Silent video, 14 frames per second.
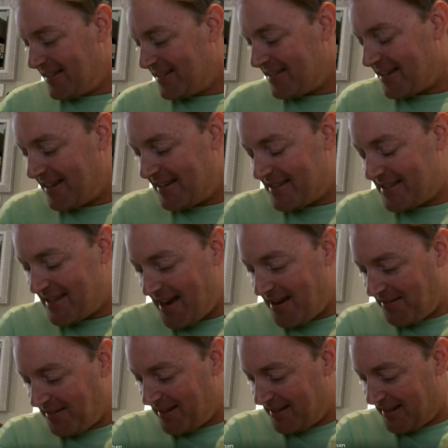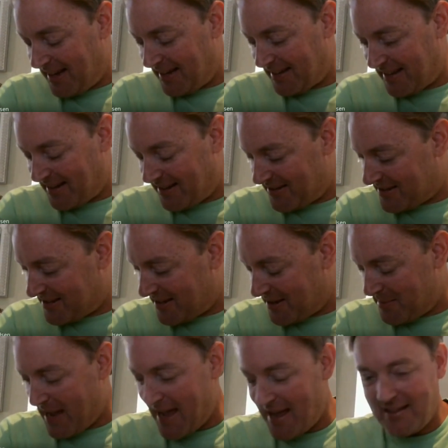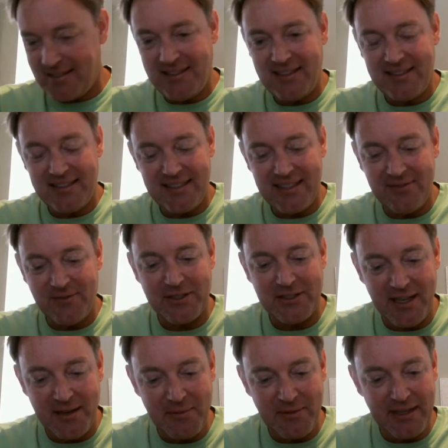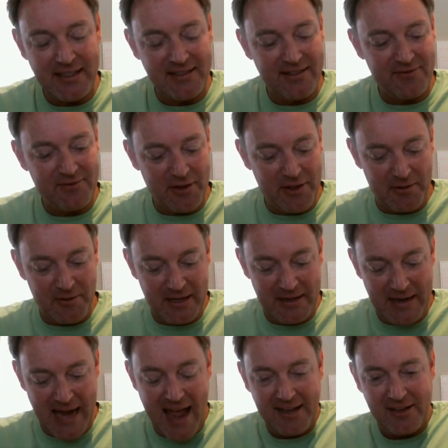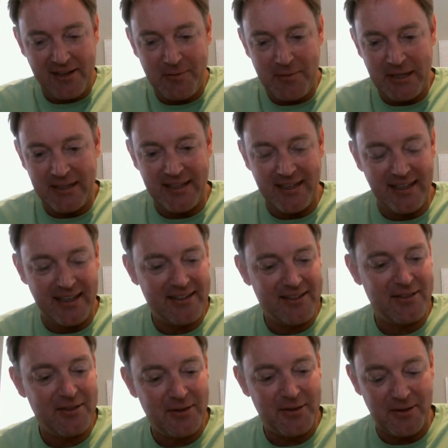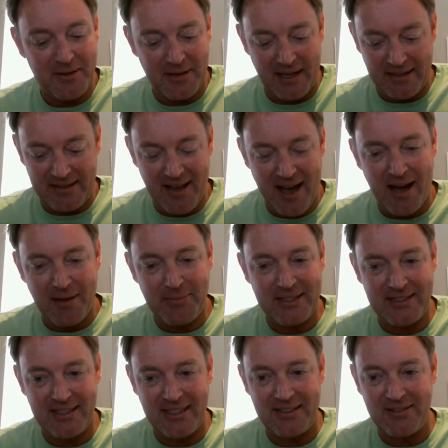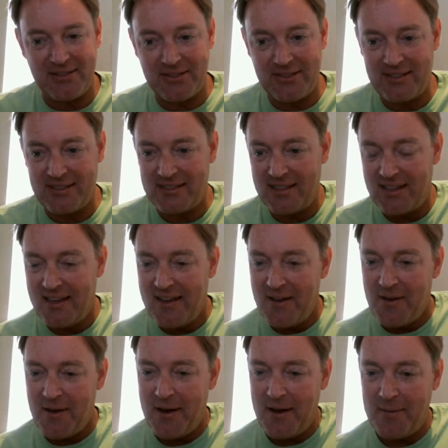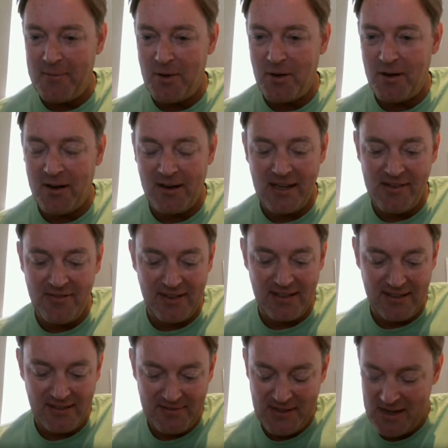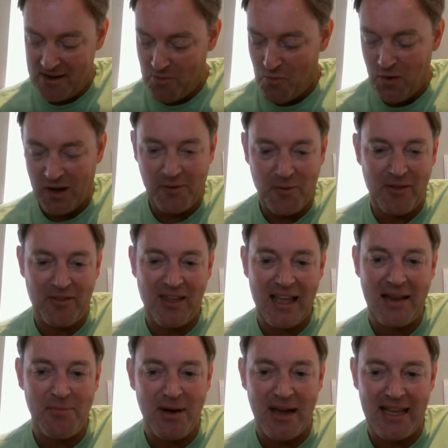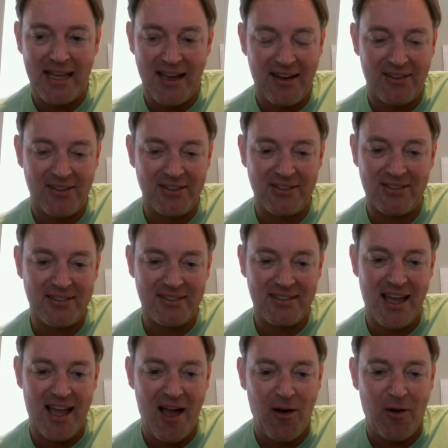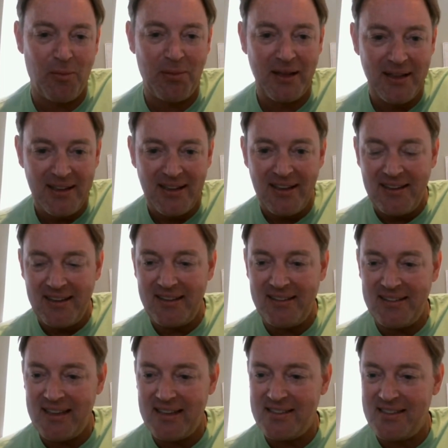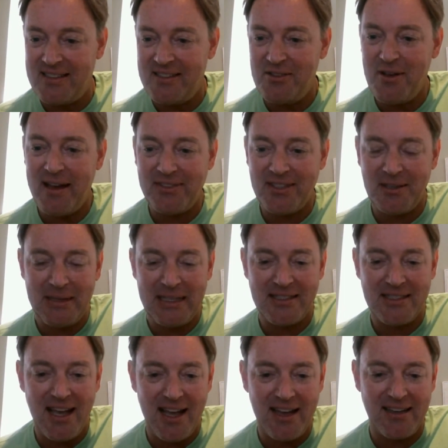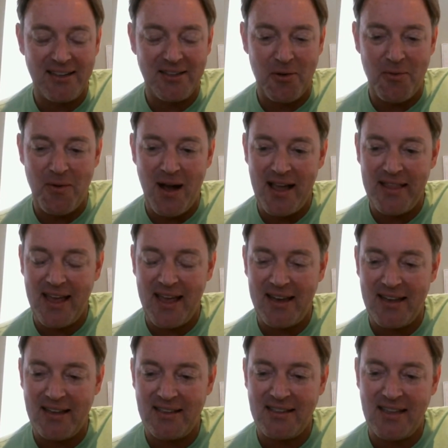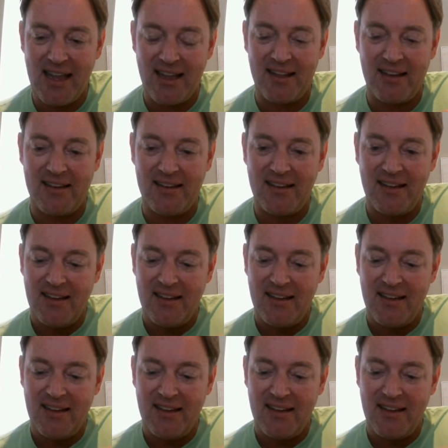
yeah, it sounded like there's some hesitancy for some reason for the React community to adopt signals, or even work with anybody else to help. Do you have some insight into why that is, and